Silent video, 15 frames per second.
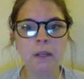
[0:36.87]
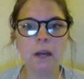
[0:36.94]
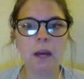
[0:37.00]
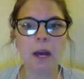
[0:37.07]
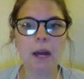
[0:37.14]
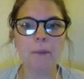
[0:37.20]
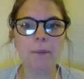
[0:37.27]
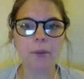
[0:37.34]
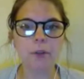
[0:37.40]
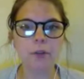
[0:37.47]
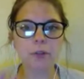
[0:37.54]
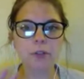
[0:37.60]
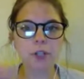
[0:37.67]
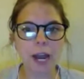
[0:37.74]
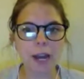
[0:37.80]
Um, the
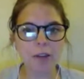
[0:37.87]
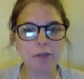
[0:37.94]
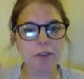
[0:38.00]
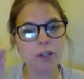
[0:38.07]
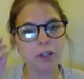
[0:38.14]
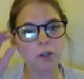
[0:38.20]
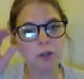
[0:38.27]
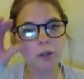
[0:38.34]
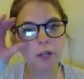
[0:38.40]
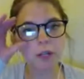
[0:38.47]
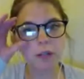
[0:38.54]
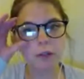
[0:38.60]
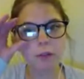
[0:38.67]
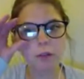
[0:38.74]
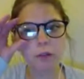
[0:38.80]
chat feature that
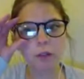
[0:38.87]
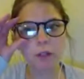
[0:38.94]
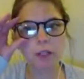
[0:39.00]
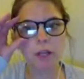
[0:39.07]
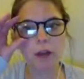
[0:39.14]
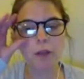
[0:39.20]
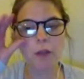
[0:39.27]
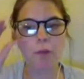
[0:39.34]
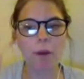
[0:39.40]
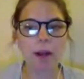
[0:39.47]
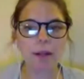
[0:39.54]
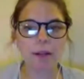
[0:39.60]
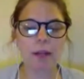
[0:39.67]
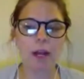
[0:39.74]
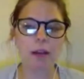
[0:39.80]
you see on the
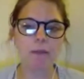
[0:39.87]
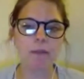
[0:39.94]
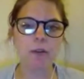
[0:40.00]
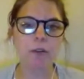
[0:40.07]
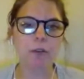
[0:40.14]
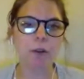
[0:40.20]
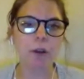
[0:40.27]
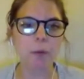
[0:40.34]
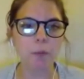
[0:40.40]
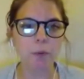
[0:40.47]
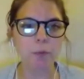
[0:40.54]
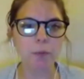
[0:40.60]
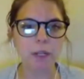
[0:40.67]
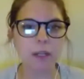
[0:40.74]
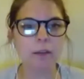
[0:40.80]
right side of your screen will
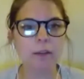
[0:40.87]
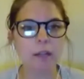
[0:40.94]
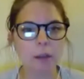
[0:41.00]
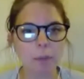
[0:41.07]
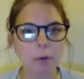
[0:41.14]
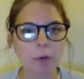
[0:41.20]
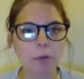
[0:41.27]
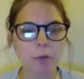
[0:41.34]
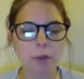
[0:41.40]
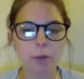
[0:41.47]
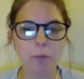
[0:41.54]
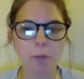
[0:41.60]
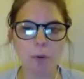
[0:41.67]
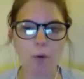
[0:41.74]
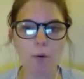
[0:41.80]
be disabled for the
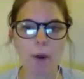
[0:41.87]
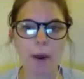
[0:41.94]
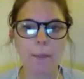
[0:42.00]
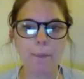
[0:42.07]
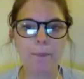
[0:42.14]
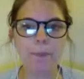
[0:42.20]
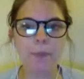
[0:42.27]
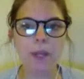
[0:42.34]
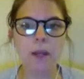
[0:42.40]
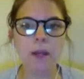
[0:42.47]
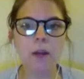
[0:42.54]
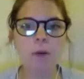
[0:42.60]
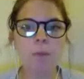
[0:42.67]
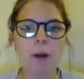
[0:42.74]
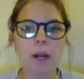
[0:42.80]
program.
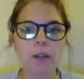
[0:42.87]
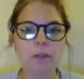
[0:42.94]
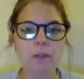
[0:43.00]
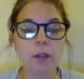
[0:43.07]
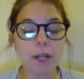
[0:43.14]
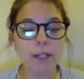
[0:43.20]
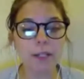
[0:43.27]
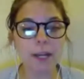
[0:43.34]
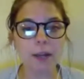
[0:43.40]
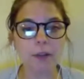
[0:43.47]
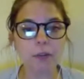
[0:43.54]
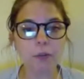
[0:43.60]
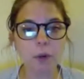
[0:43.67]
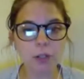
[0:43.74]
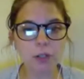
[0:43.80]
But if you'd like to
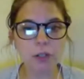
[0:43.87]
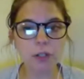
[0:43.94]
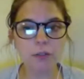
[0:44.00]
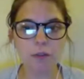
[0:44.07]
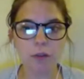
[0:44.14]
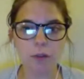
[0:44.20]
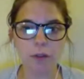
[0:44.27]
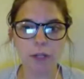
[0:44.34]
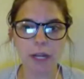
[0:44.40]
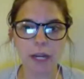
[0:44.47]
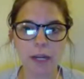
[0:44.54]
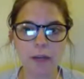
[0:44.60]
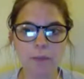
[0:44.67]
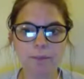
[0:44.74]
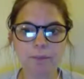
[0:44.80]
ask questions for
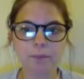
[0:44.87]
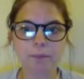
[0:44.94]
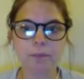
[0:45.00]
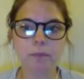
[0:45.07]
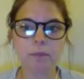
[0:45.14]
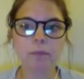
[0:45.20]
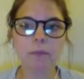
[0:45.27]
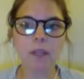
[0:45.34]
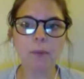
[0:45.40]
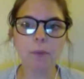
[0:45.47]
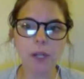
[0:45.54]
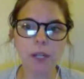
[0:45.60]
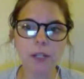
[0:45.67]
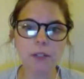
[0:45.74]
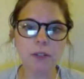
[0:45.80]
Elaine,
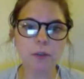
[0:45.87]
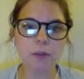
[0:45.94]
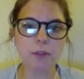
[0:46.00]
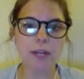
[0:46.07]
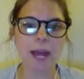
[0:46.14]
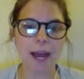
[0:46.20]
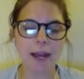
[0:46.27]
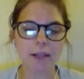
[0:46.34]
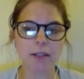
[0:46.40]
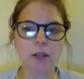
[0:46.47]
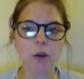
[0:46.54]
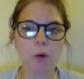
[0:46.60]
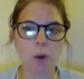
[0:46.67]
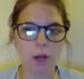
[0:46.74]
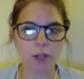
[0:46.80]
please use the ask a
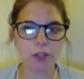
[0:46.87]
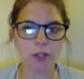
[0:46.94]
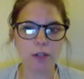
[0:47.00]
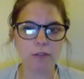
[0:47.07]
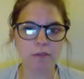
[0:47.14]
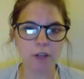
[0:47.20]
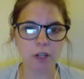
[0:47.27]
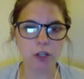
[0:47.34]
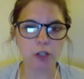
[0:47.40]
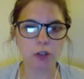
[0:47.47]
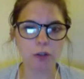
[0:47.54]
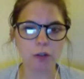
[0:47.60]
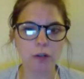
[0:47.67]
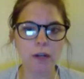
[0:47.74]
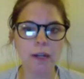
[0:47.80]
question
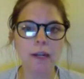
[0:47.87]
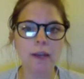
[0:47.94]
feature